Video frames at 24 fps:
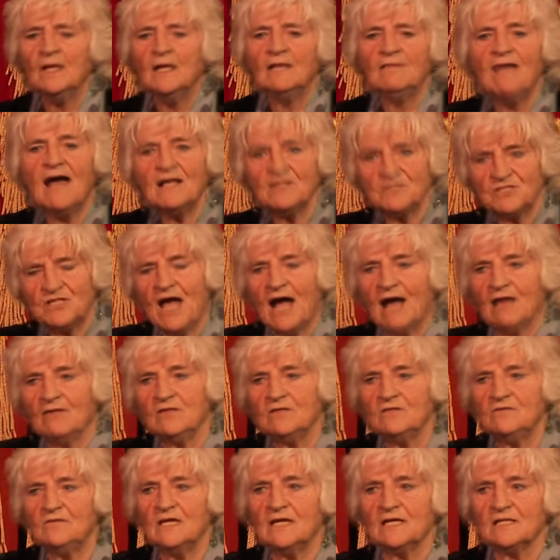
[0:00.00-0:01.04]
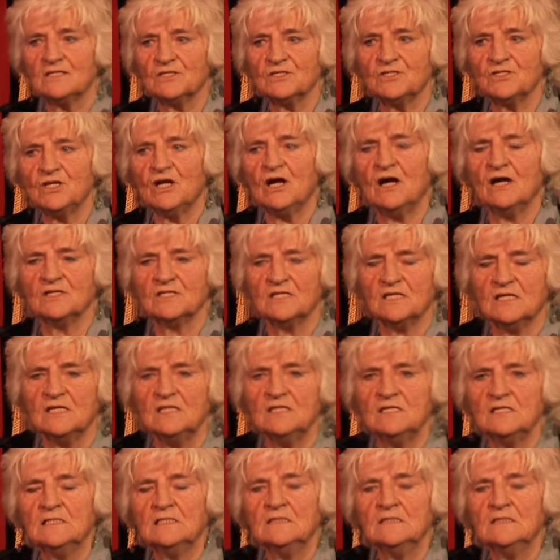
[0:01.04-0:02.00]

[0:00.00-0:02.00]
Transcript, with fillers: That's how the theatre started.